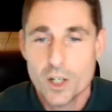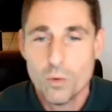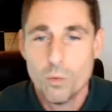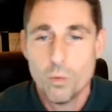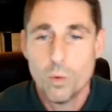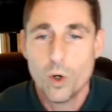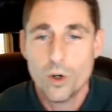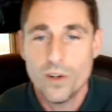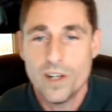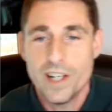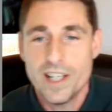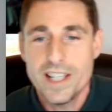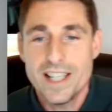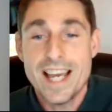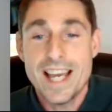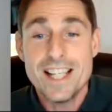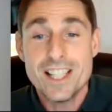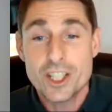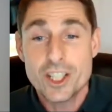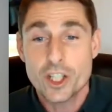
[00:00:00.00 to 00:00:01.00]
worry,
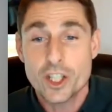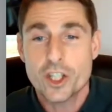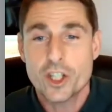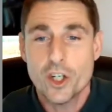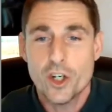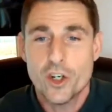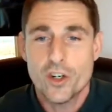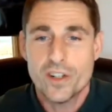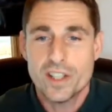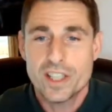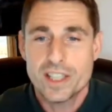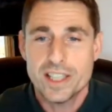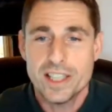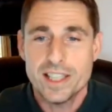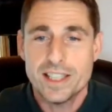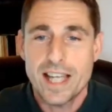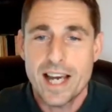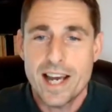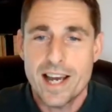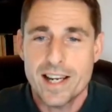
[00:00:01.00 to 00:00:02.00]
insecurity.
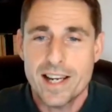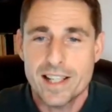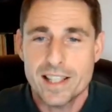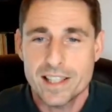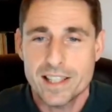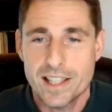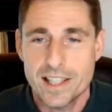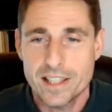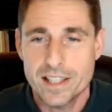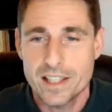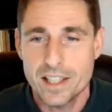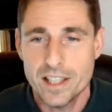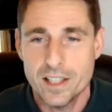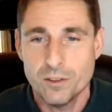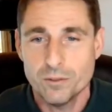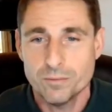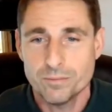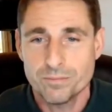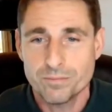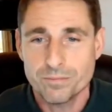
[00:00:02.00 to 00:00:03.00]
Diana, thank
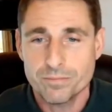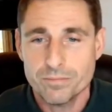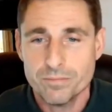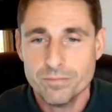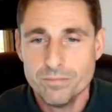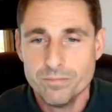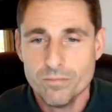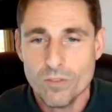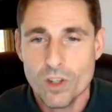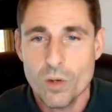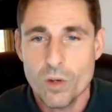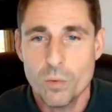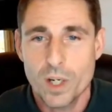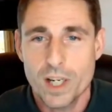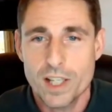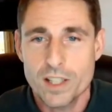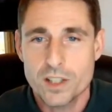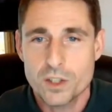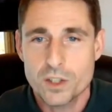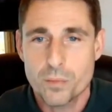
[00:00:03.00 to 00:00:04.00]
you. What
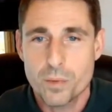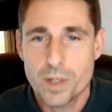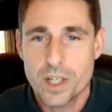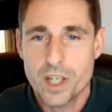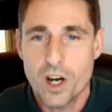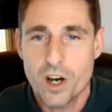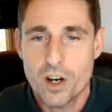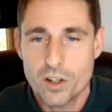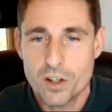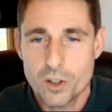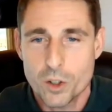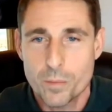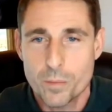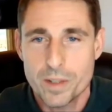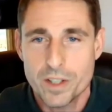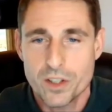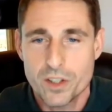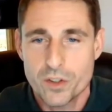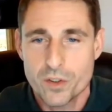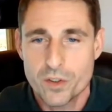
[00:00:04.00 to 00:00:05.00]
else have we got
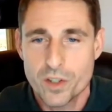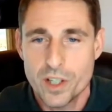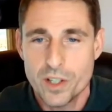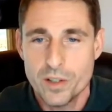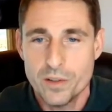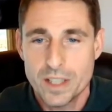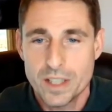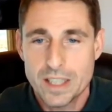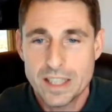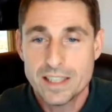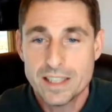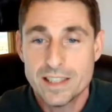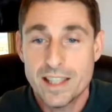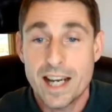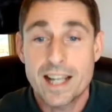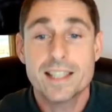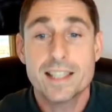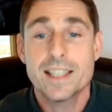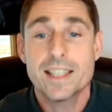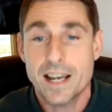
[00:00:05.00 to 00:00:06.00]
coming through?
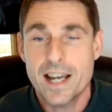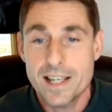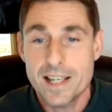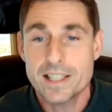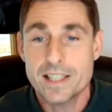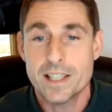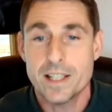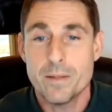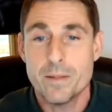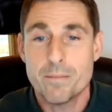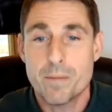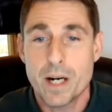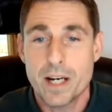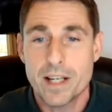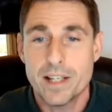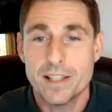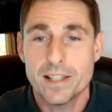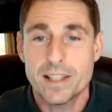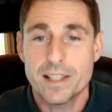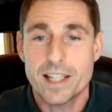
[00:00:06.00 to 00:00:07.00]
Anxiety.
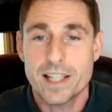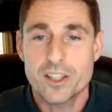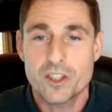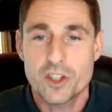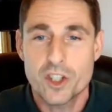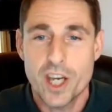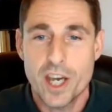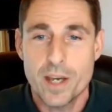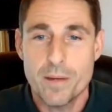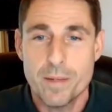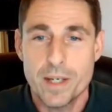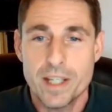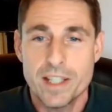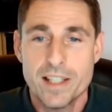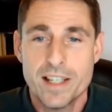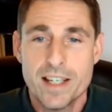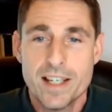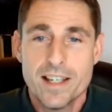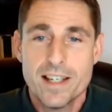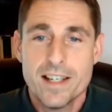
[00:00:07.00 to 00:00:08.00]
Brilliant. Thanks, Jamie.
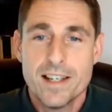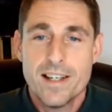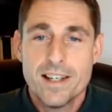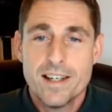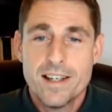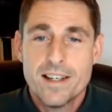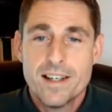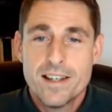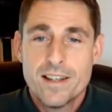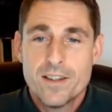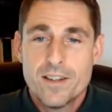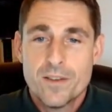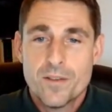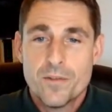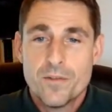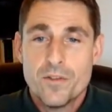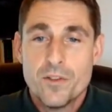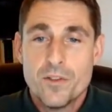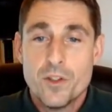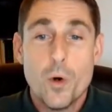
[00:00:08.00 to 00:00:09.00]

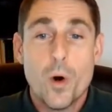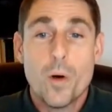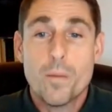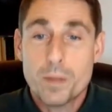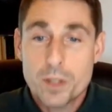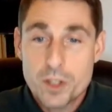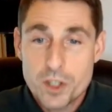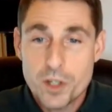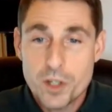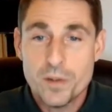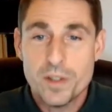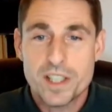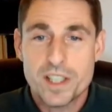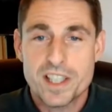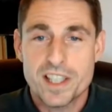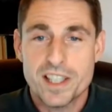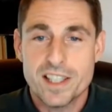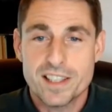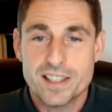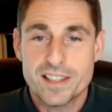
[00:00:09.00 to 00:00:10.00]
New
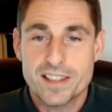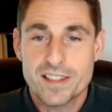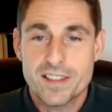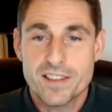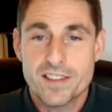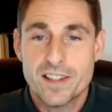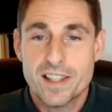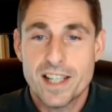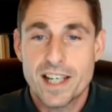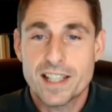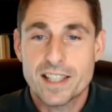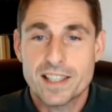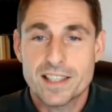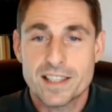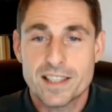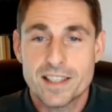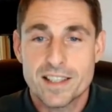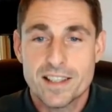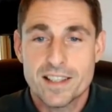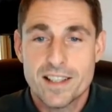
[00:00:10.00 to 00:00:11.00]
opportunities.
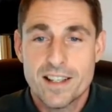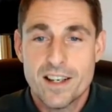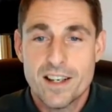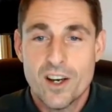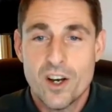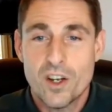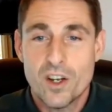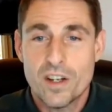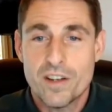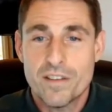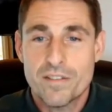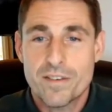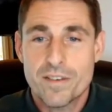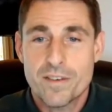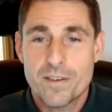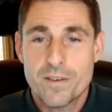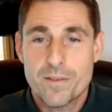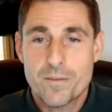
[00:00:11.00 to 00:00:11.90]
Thanks, Olive.